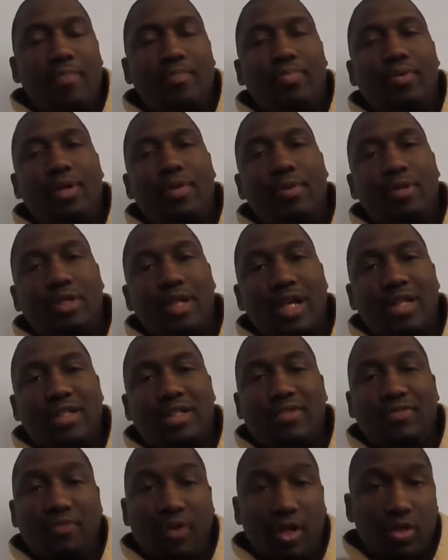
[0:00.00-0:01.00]
Pretty much that's
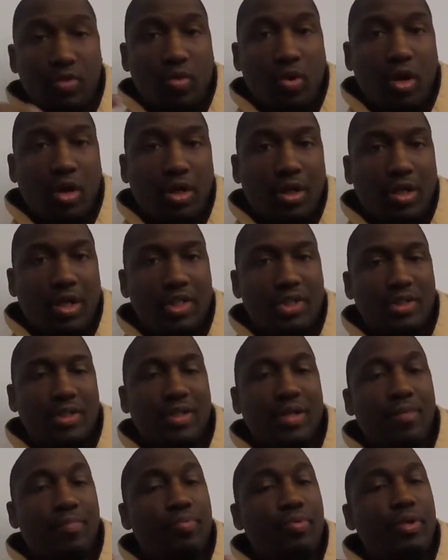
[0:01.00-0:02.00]
his freshwater cousin,
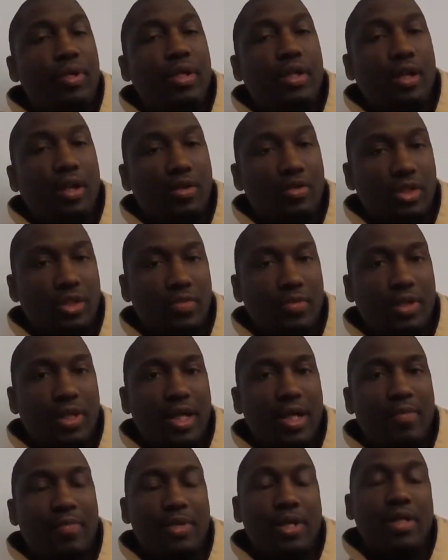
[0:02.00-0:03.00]
and they're pretty closely
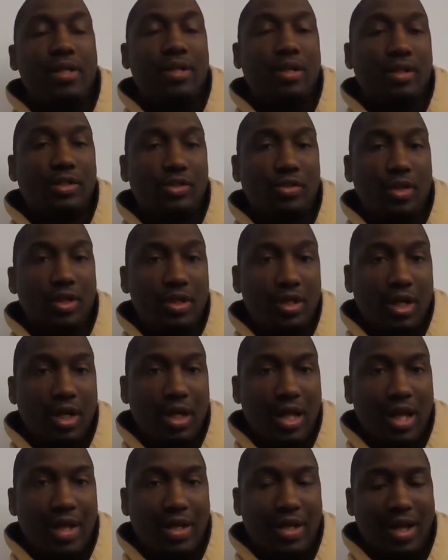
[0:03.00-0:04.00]
related, but they look
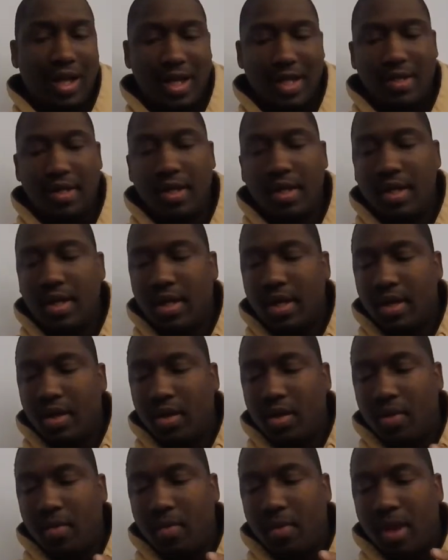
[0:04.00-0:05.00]
a lot alike.
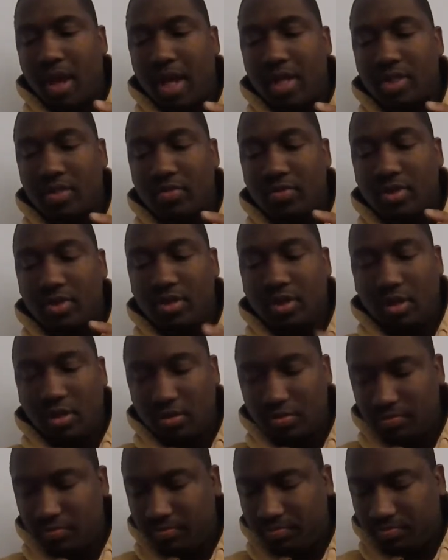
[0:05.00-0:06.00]
As a
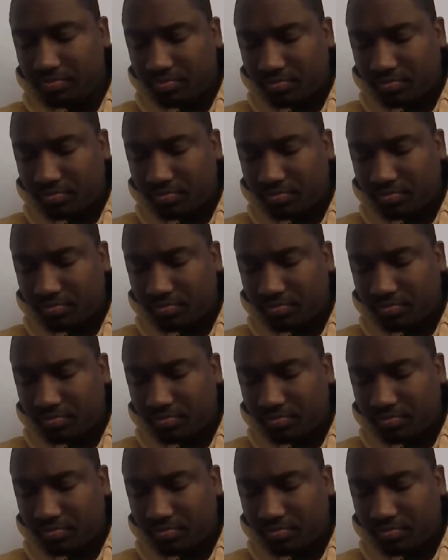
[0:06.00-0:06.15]
result,